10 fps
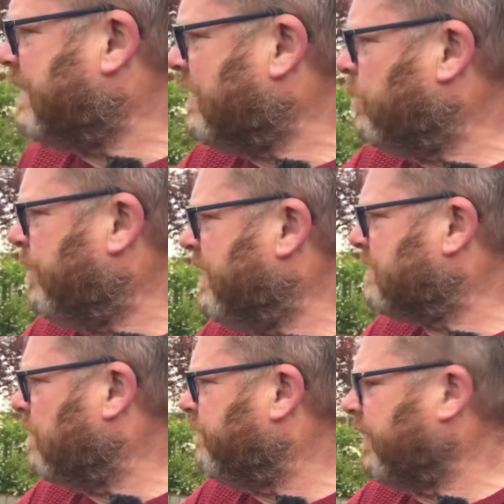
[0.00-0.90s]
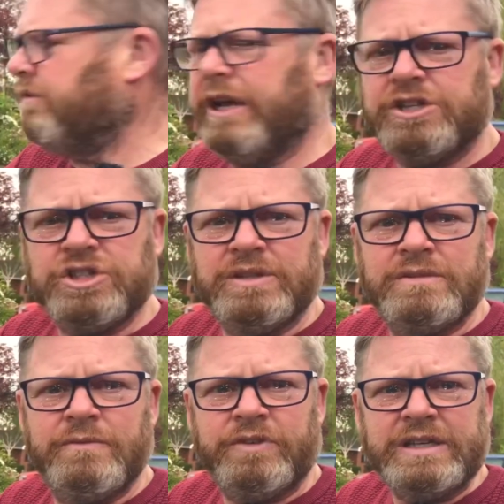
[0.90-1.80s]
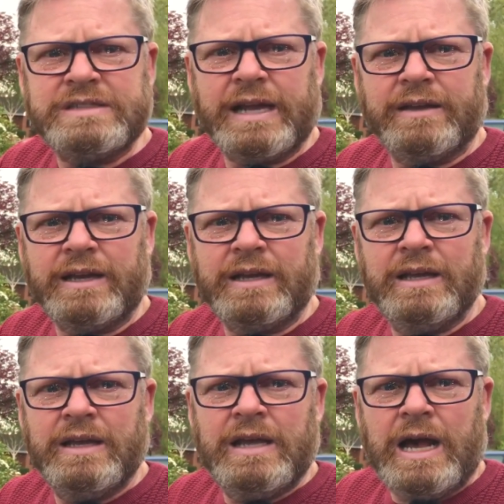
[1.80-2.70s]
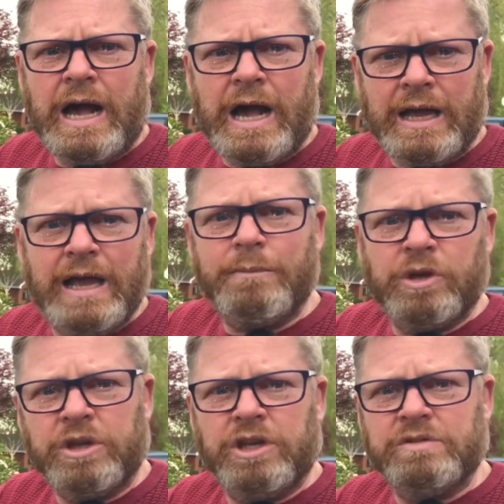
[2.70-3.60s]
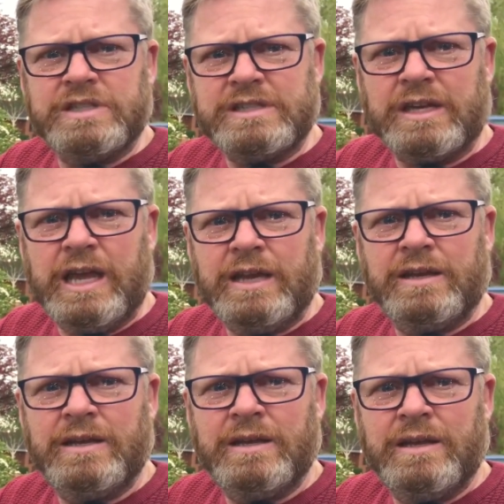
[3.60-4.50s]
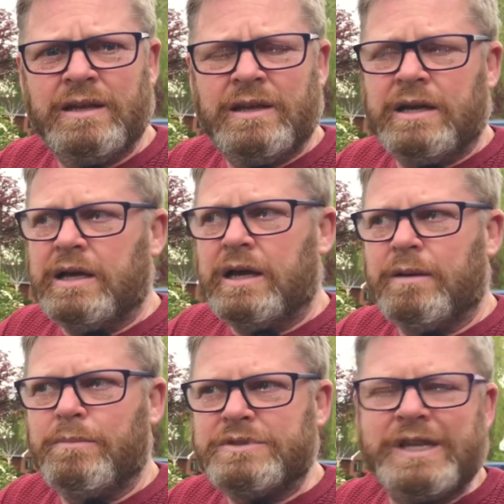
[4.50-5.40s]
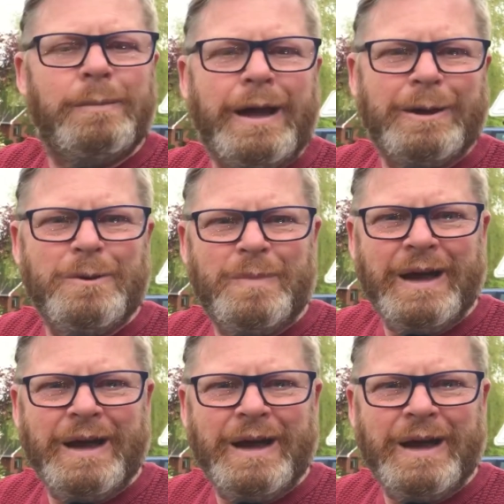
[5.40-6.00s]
set it up in this configuration, freestanding, I am going to use this again. Still might go and